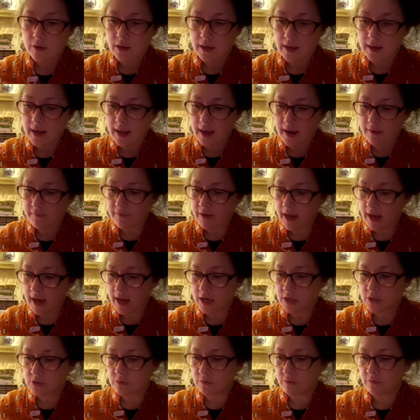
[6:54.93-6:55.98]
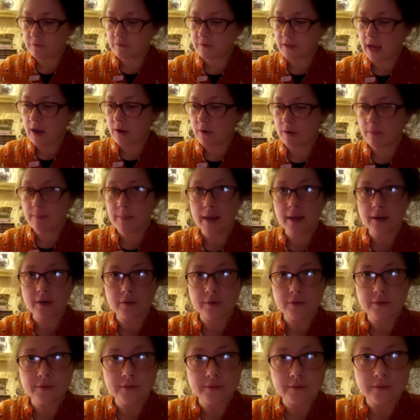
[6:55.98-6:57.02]
and have actual flower
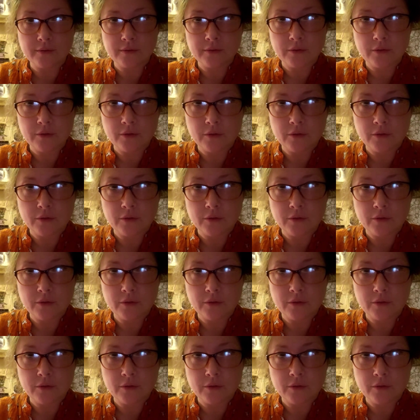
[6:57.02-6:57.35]
petals